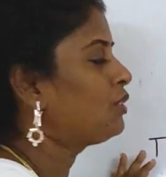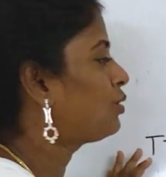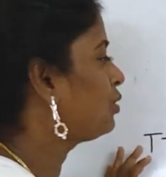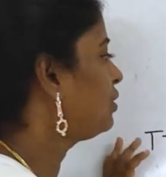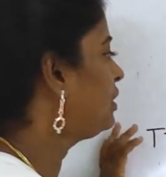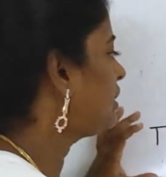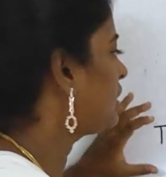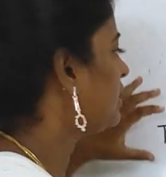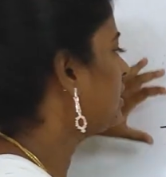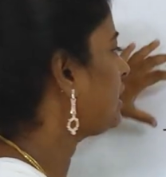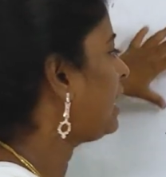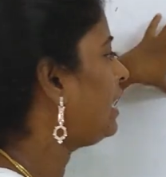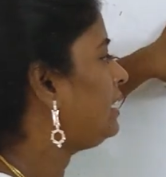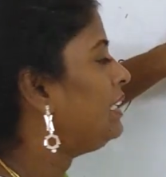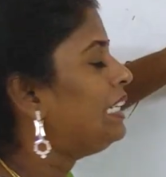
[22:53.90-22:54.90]
So this is
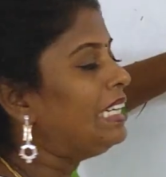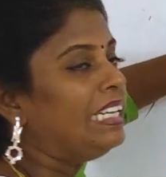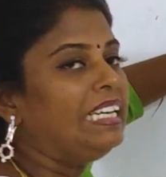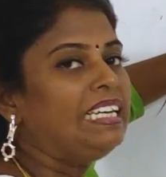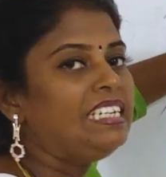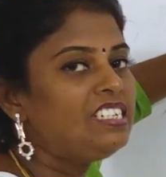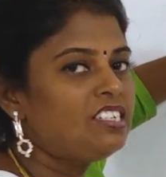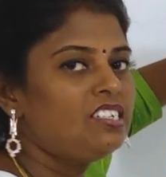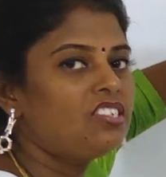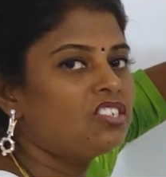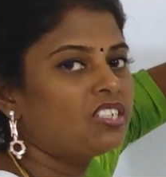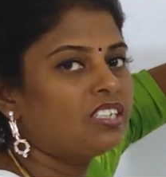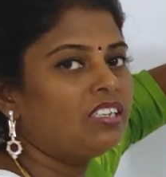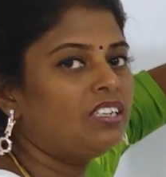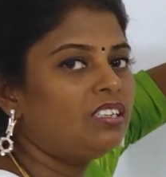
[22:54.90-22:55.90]
an
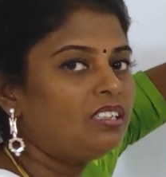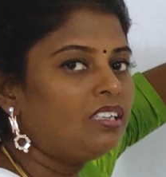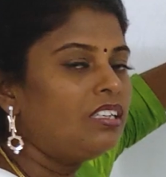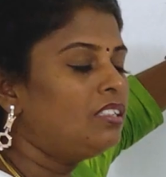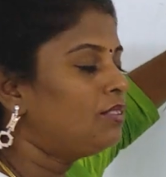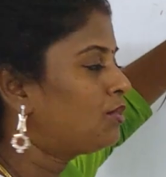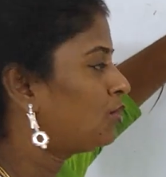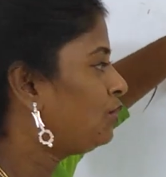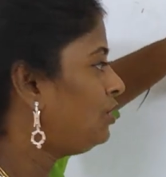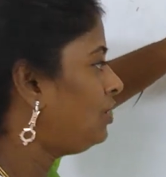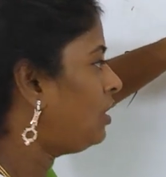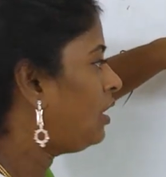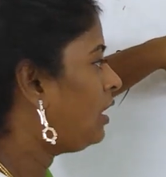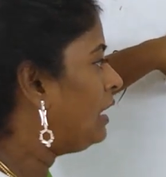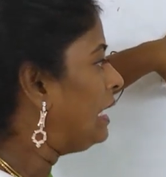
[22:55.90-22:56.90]
integer. So
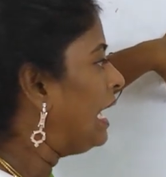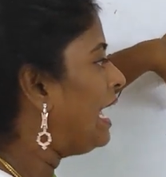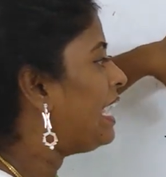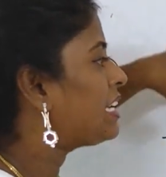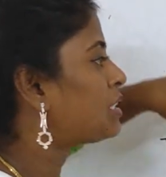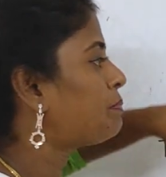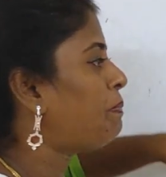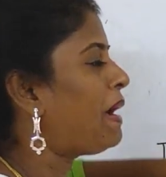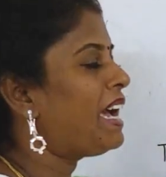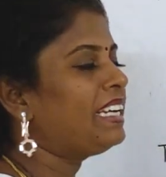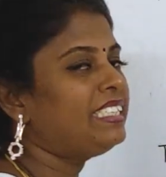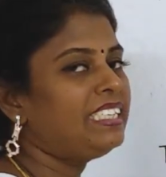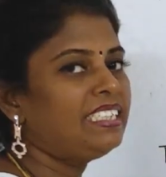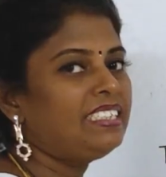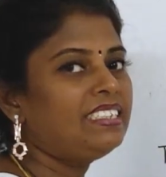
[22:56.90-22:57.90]
you are
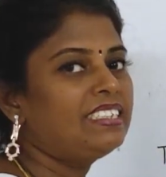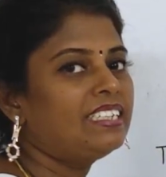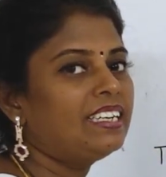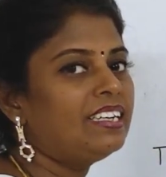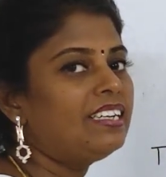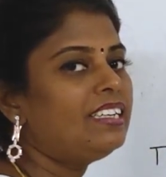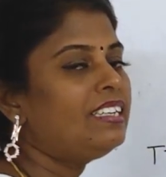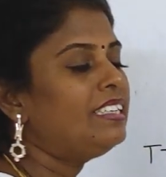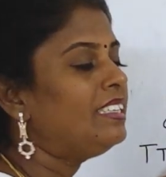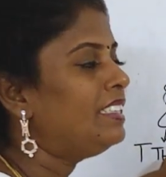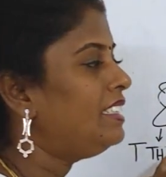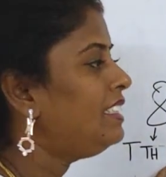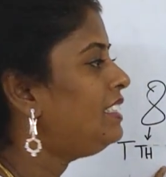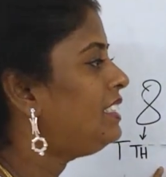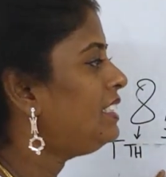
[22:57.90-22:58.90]
expanding the
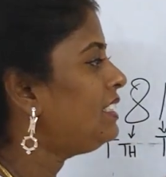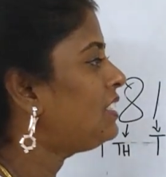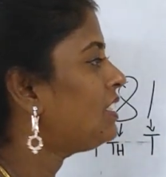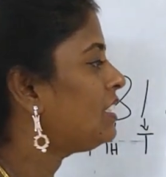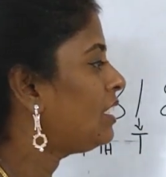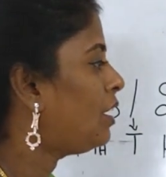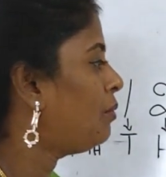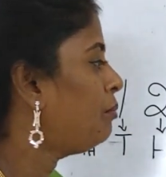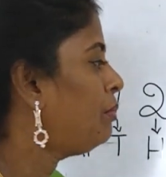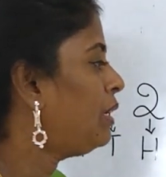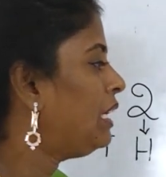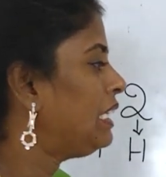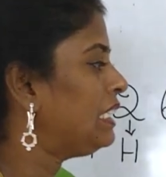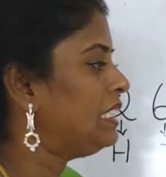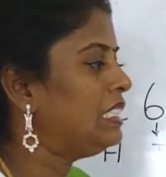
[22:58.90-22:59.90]
integer
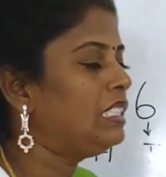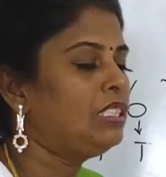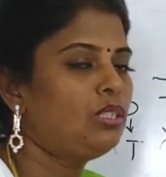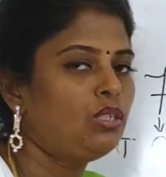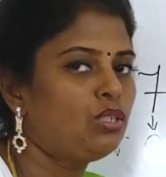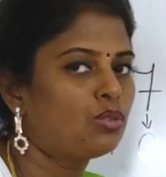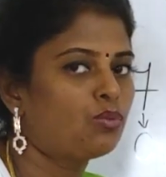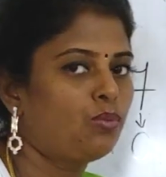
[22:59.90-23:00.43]
number in this